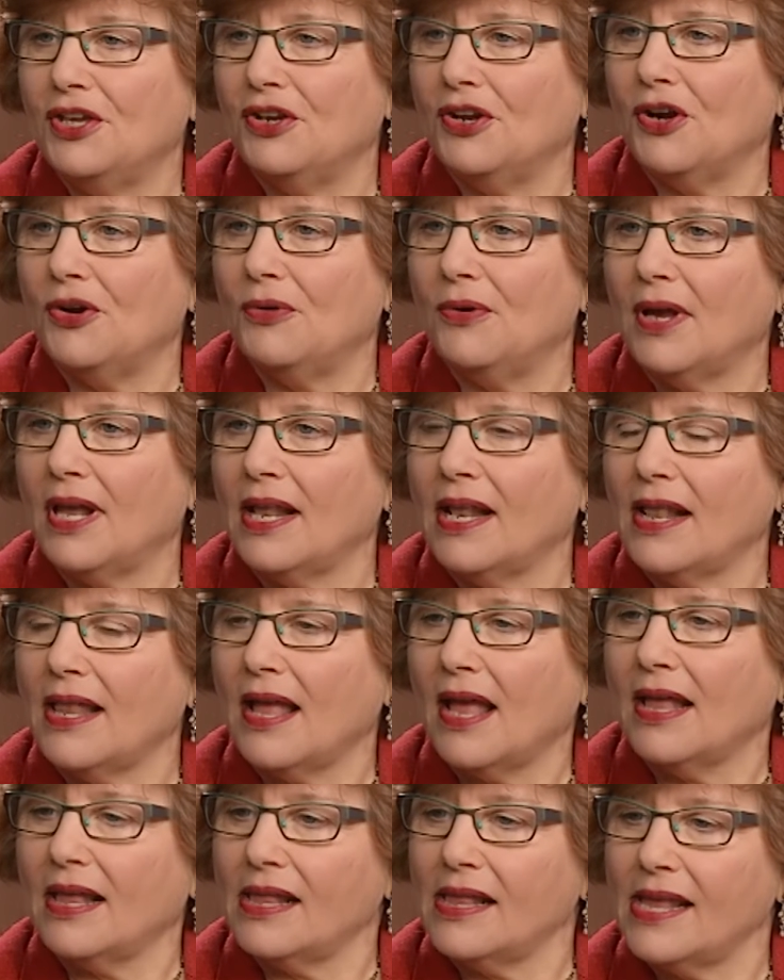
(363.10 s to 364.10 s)
know,
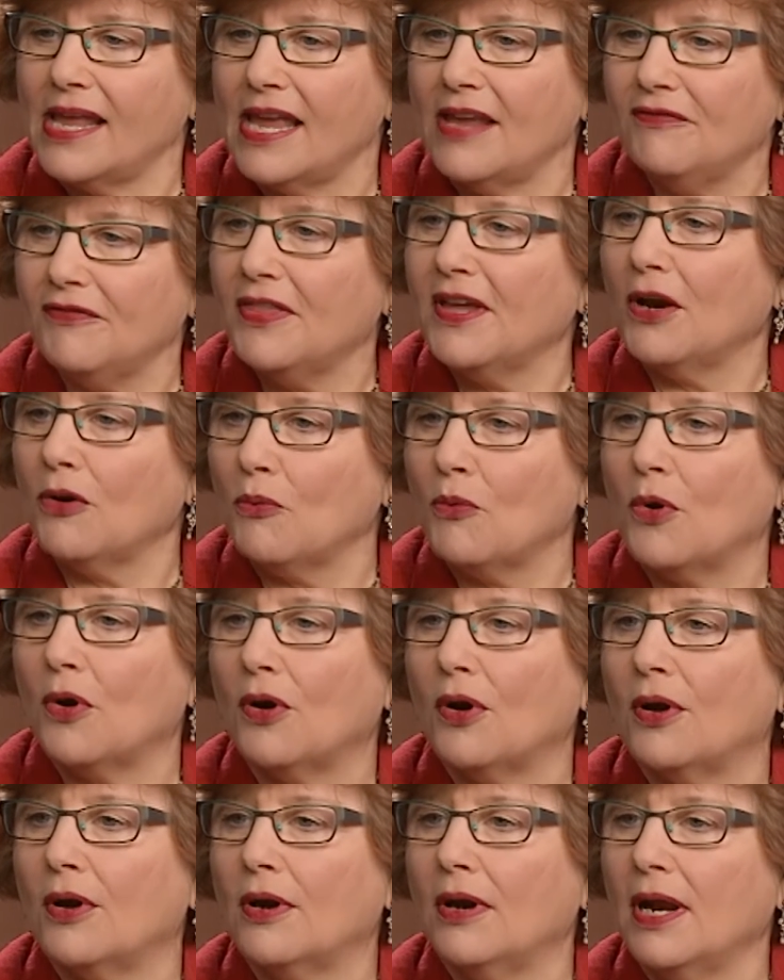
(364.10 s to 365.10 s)
if there
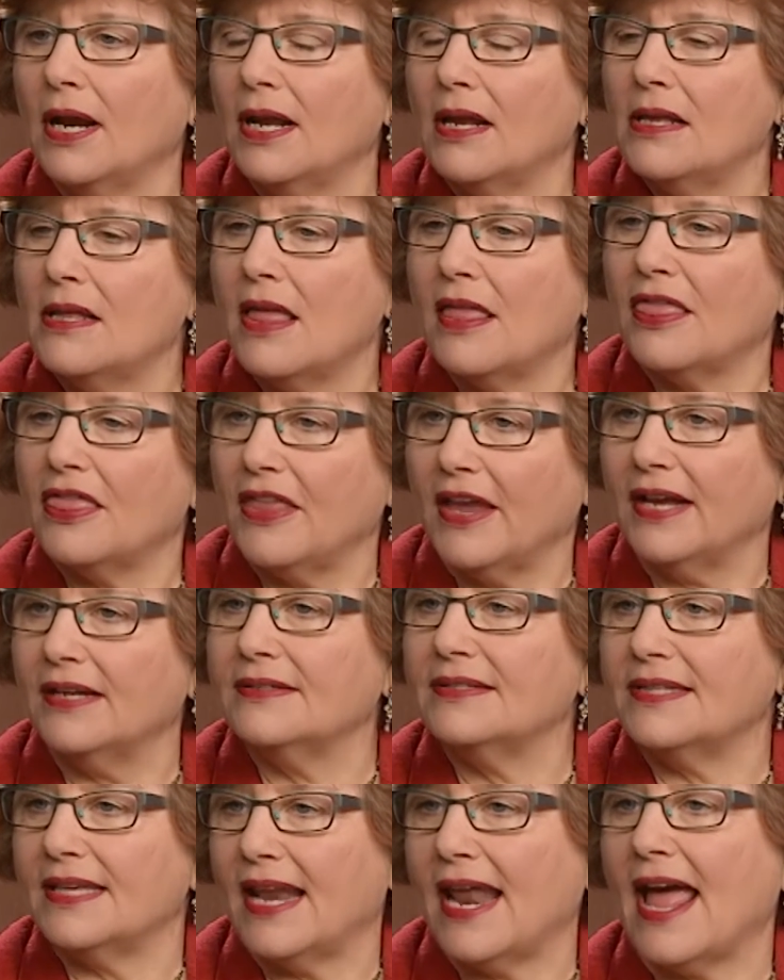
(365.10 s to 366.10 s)
were
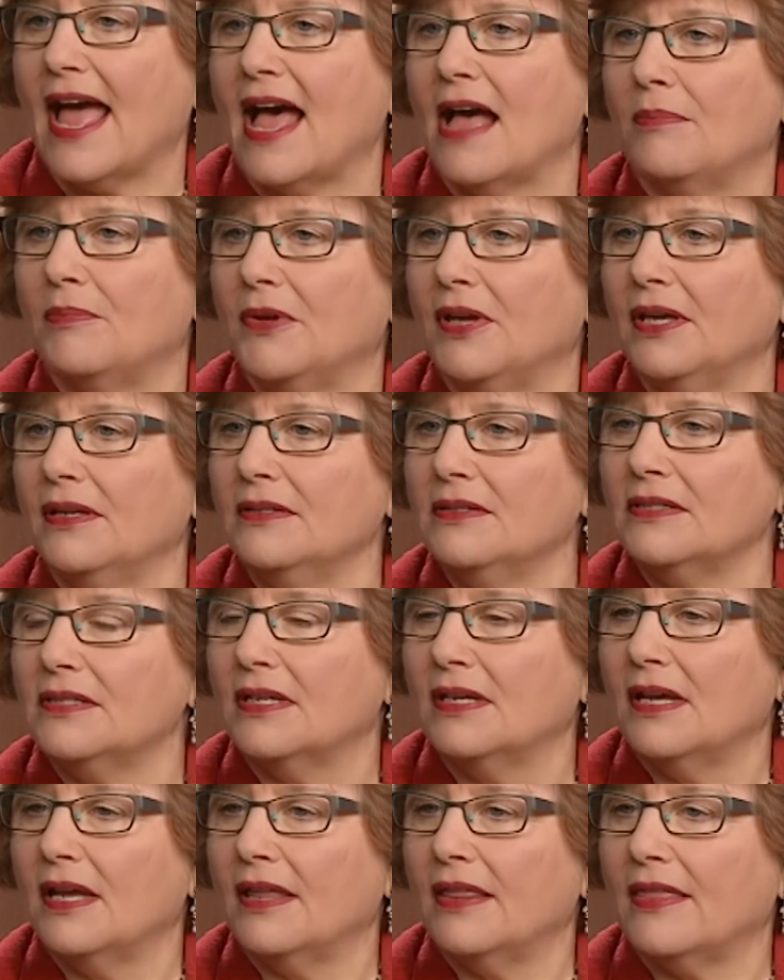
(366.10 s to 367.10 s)
things that happened
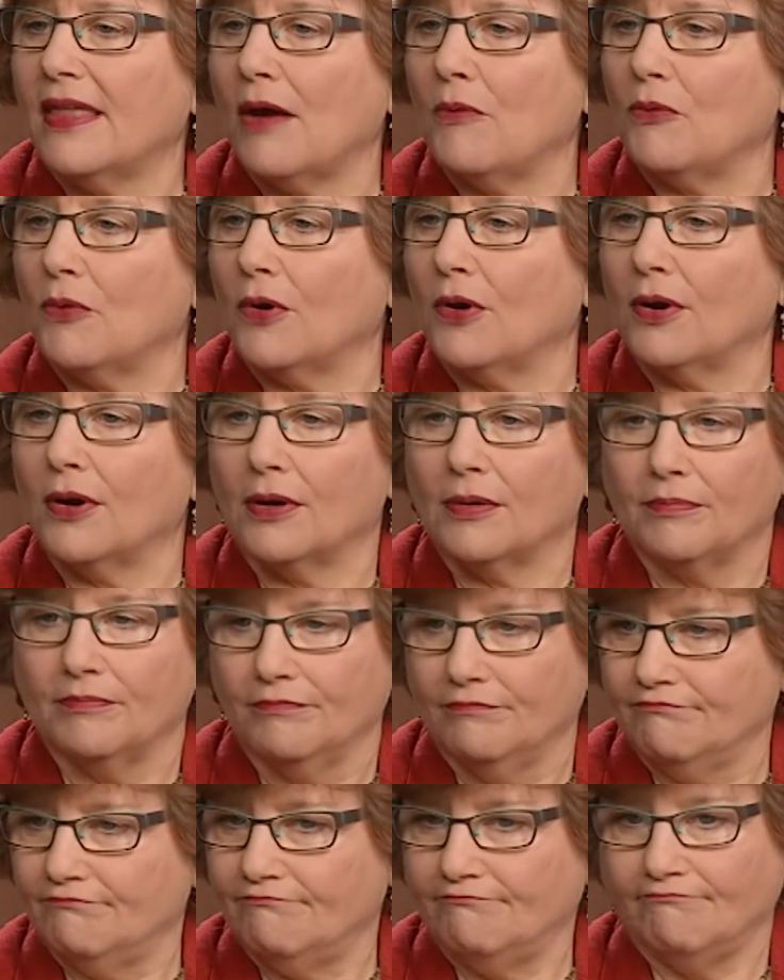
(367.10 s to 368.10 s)
that were,
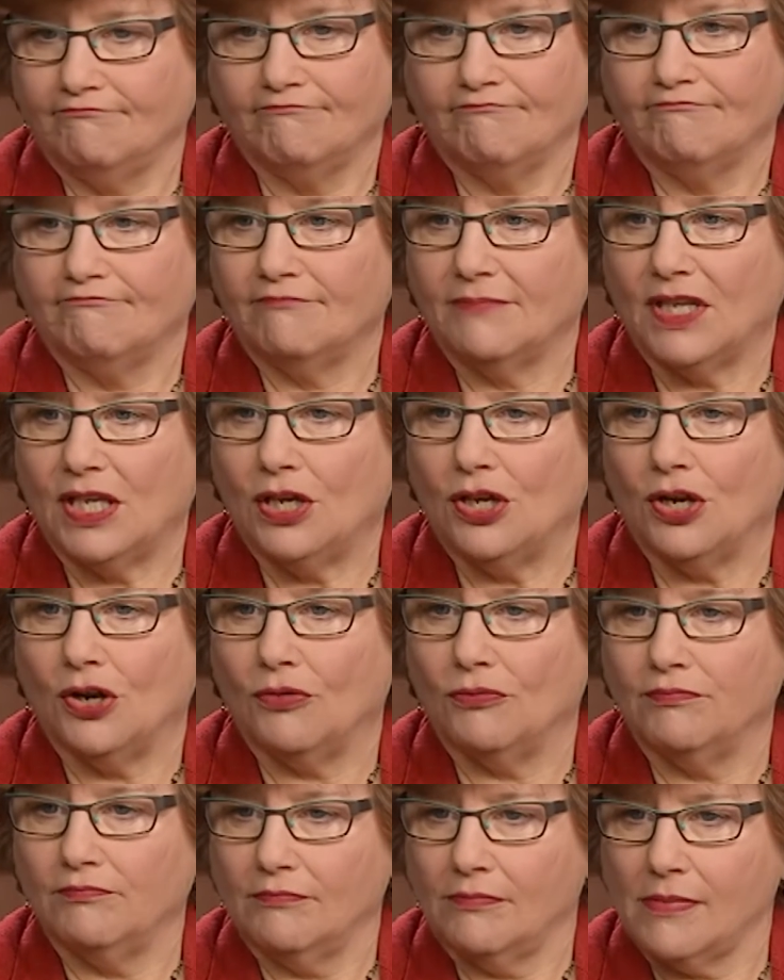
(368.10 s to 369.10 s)
you know,